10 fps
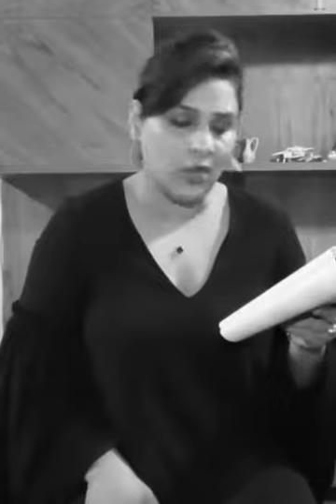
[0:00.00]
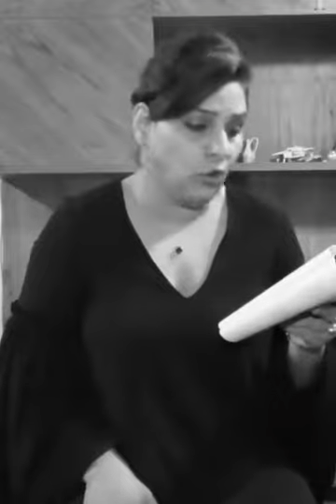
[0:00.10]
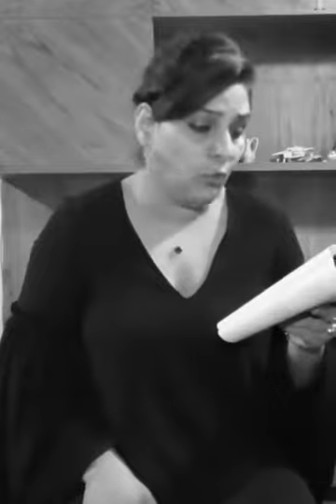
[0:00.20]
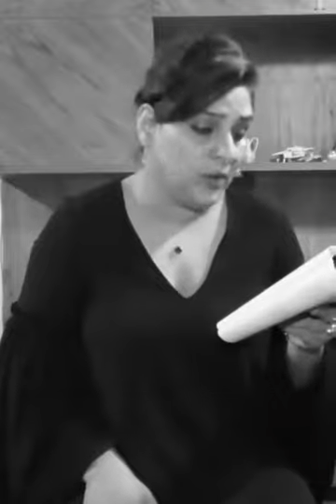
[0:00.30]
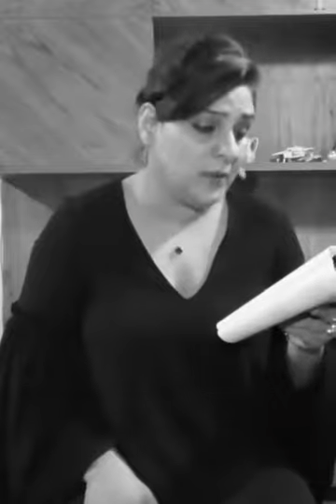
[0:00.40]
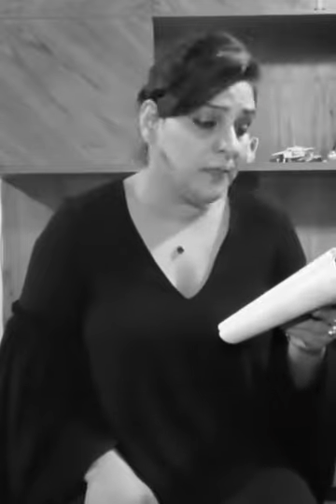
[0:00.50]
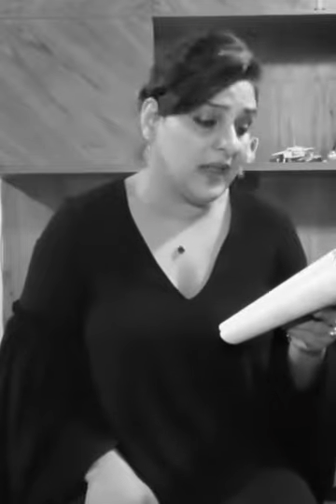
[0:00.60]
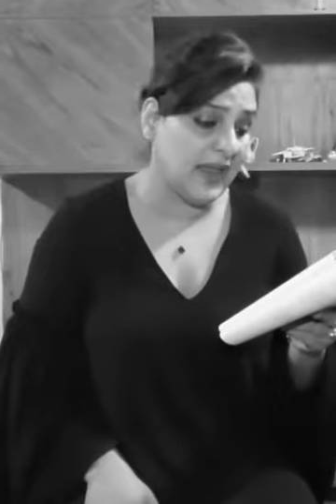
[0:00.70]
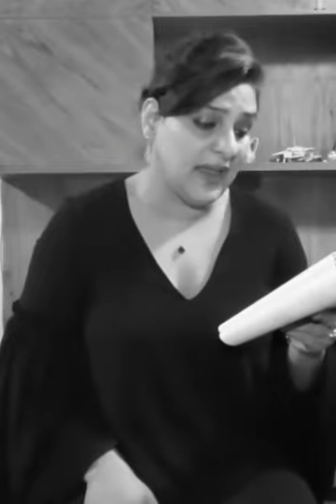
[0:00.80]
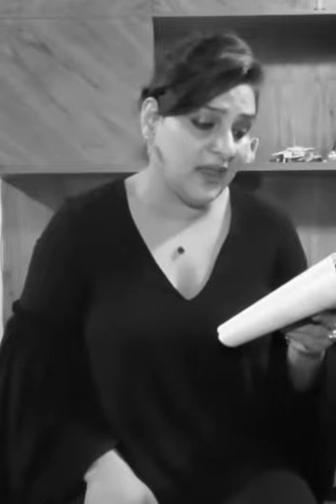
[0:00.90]
who will
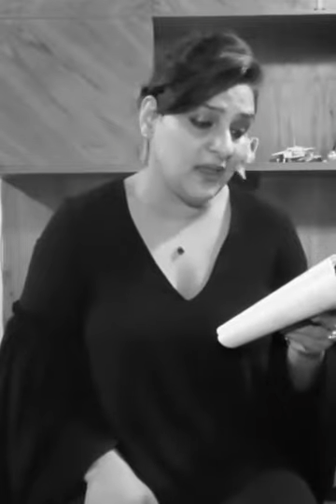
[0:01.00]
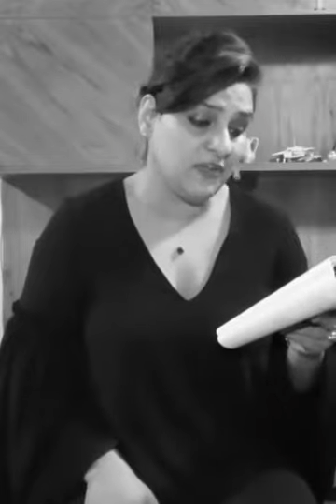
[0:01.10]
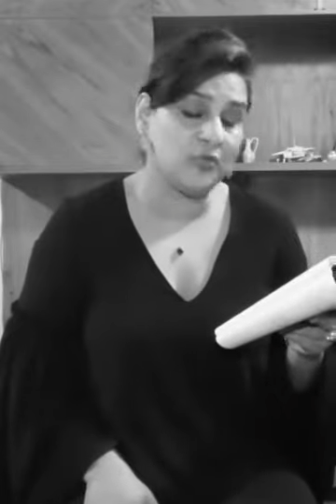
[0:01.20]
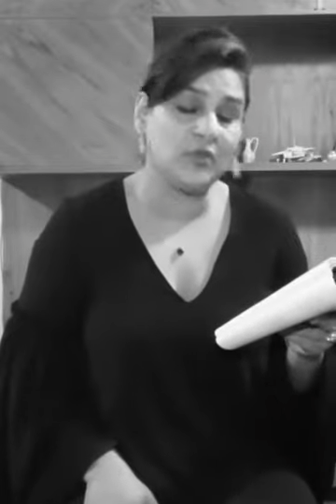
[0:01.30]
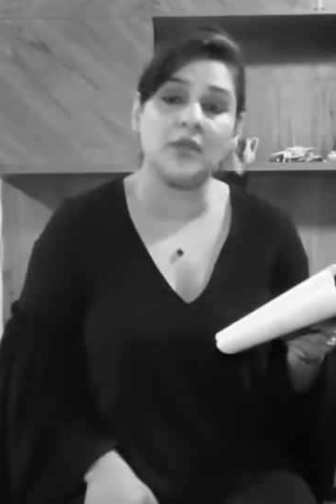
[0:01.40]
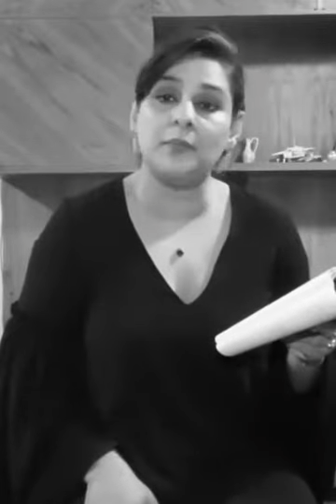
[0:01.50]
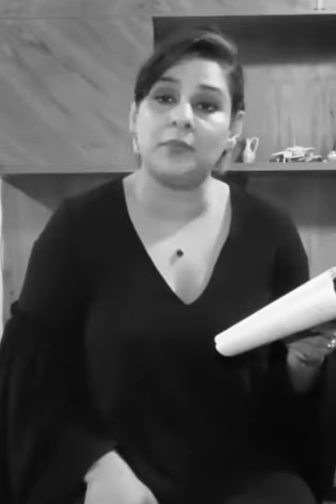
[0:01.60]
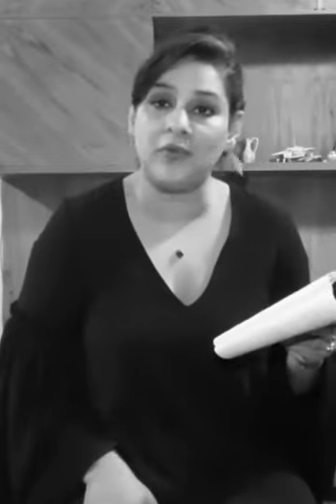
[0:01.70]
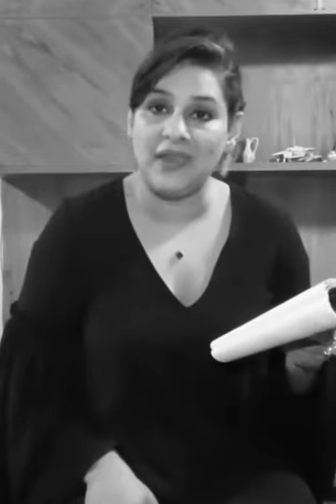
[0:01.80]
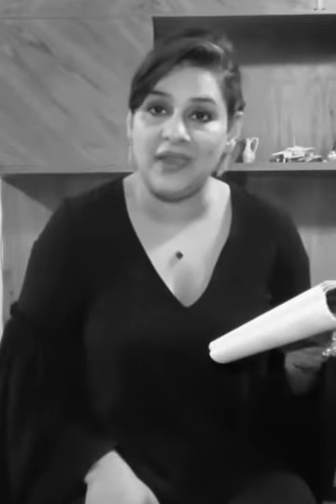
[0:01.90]
play during a
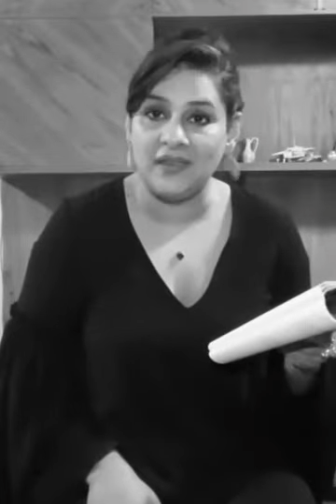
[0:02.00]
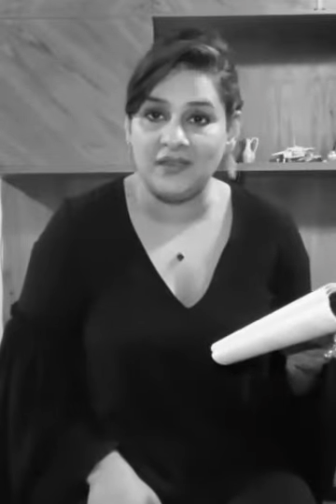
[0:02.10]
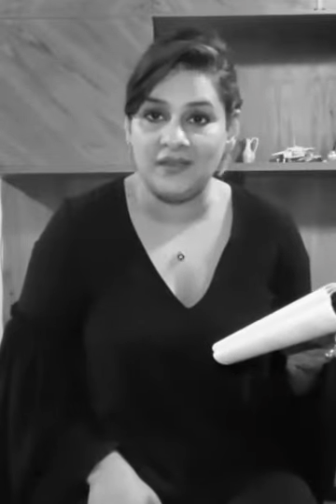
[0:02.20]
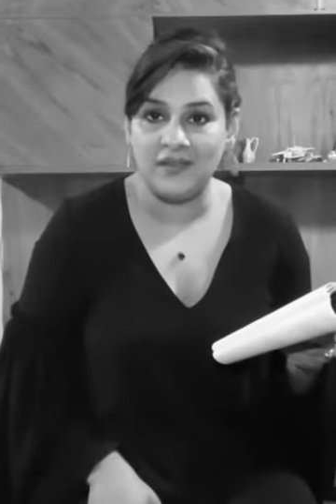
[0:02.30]
break